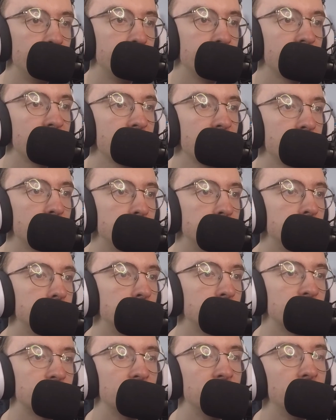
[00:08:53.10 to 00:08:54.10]
yeah,
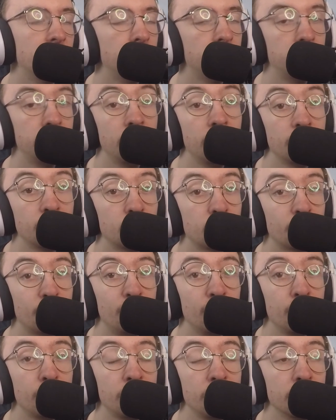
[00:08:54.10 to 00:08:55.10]
just a little little
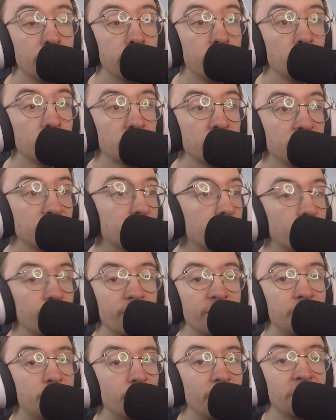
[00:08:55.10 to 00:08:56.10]
spooky unboxing. Can't
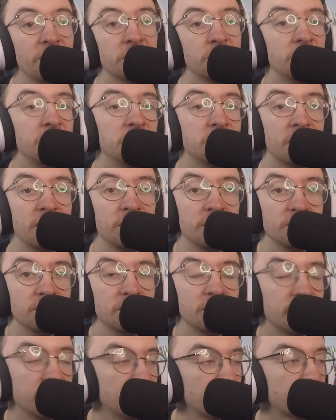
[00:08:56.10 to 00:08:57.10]
really do anything with these items.
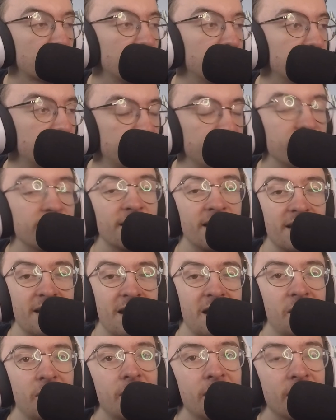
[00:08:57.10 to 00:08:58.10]
They're just going to sit there
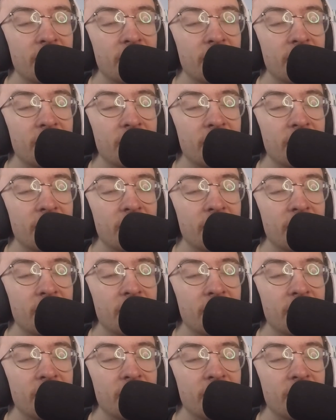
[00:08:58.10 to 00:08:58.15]
now.